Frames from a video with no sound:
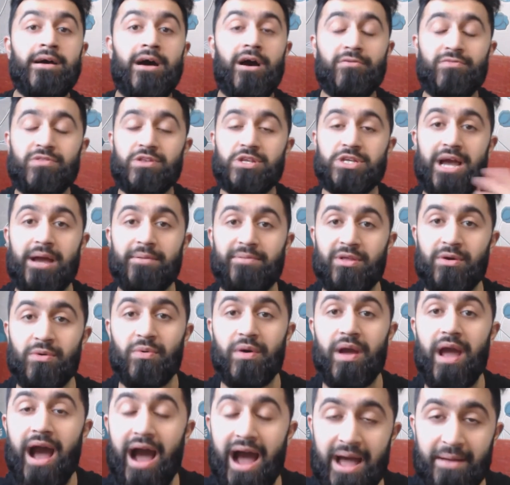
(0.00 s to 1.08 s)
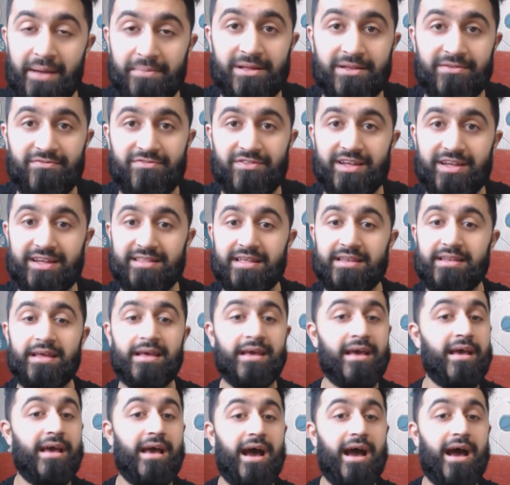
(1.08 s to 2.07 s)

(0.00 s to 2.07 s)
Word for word: of the chapter where I'm conflicted